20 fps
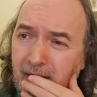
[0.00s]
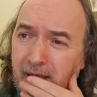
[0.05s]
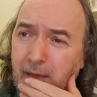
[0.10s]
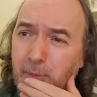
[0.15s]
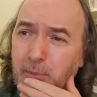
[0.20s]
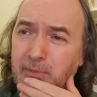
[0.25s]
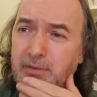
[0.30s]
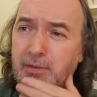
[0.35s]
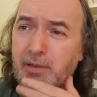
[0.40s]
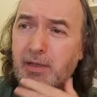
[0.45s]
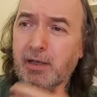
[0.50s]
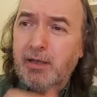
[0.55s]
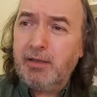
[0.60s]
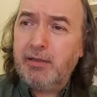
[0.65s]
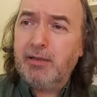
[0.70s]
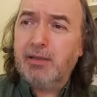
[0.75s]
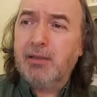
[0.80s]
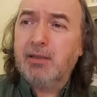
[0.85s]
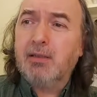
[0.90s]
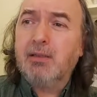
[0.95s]
I was
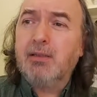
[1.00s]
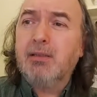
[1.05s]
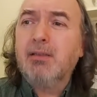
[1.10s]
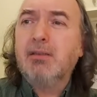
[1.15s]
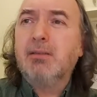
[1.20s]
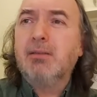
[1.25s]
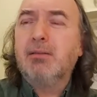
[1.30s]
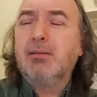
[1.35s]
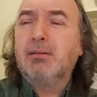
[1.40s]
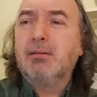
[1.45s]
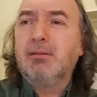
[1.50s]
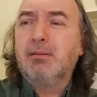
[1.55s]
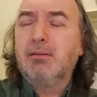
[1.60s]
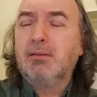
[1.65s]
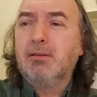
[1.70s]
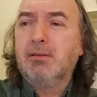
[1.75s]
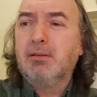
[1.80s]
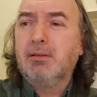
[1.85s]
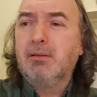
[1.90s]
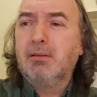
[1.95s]
learning
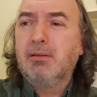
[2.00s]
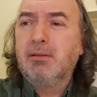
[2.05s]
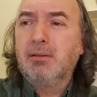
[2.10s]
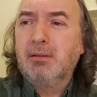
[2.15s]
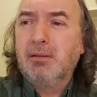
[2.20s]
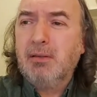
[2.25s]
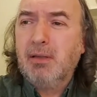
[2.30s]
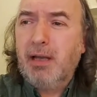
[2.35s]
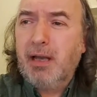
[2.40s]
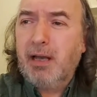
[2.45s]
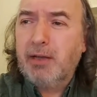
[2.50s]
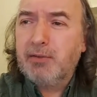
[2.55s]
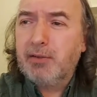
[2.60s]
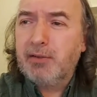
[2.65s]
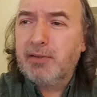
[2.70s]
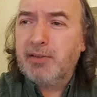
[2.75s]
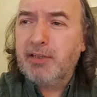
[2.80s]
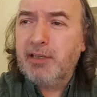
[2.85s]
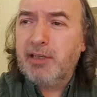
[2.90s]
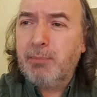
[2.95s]
how to
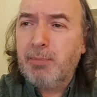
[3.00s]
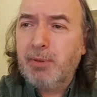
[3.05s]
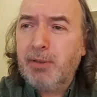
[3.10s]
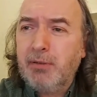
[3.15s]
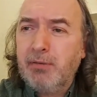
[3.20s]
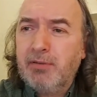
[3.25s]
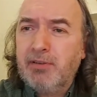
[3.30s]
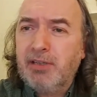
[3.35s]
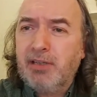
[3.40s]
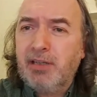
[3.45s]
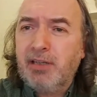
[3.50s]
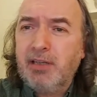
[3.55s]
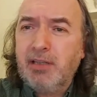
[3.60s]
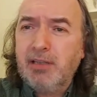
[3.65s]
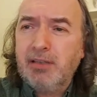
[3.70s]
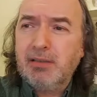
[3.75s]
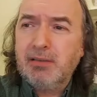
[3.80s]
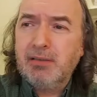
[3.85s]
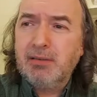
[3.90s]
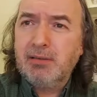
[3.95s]
see beauty
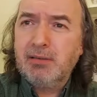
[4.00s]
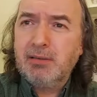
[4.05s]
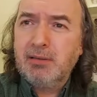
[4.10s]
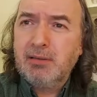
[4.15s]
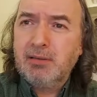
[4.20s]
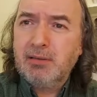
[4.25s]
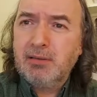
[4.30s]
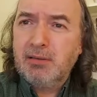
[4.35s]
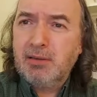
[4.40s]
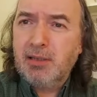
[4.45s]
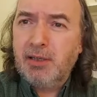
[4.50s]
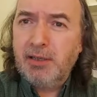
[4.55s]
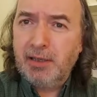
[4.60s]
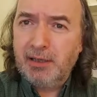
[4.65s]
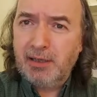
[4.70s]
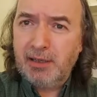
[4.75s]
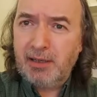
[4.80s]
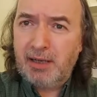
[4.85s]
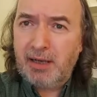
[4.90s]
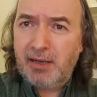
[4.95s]
in a
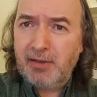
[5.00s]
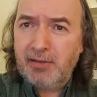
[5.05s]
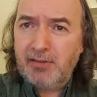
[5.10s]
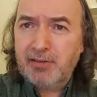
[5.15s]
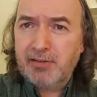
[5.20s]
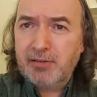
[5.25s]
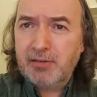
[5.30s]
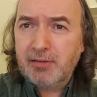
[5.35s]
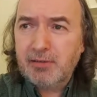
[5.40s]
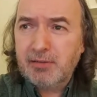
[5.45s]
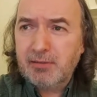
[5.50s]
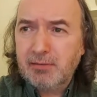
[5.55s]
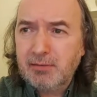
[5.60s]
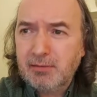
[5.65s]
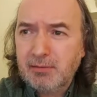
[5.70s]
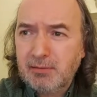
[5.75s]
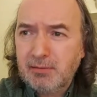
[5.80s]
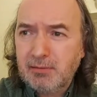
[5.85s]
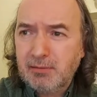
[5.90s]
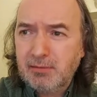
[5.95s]
glass,
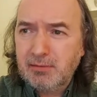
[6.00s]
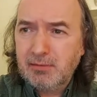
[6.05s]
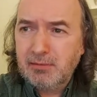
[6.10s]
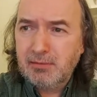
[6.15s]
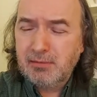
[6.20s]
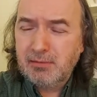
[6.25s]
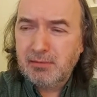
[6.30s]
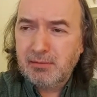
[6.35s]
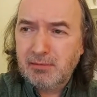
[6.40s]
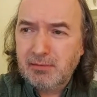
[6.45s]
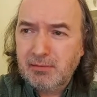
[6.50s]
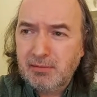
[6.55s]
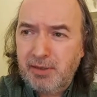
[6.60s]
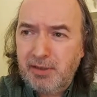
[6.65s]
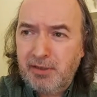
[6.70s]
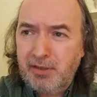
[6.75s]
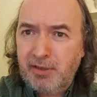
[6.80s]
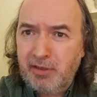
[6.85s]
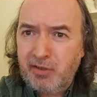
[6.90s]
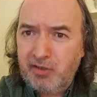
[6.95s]

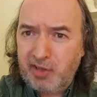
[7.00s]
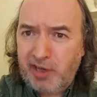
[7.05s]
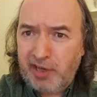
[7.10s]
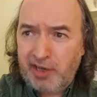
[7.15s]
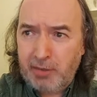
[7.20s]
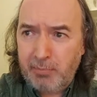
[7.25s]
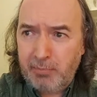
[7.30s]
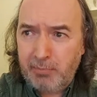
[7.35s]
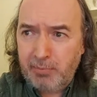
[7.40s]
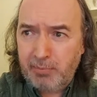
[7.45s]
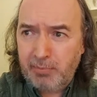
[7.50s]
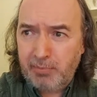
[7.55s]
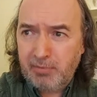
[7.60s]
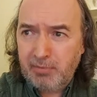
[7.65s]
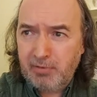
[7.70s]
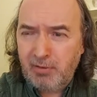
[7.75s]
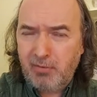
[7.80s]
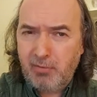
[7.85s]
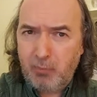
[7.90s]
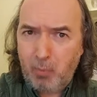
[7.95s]
in the shape
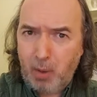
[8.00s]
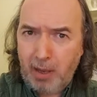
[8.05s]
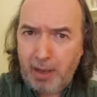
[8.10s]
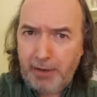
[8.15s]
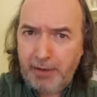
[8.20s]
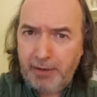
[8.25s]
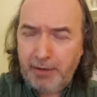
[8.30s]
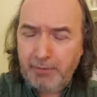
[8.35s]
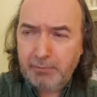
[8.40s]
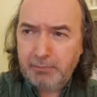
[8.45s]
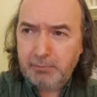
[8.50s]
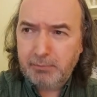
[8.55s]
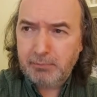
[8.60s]
of one,